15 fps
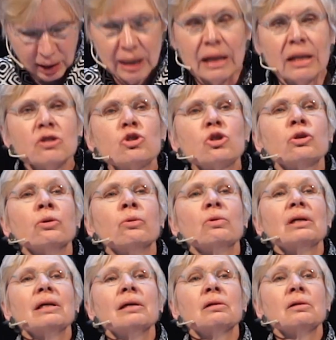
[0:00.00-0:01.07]
into
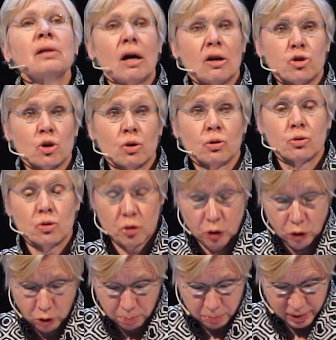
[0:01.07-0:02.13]
illogical
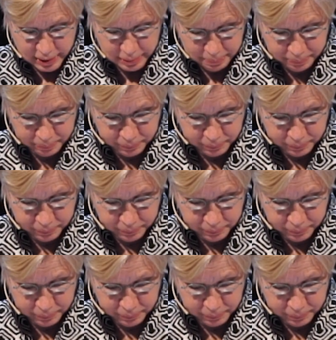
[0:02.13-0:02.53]
terms.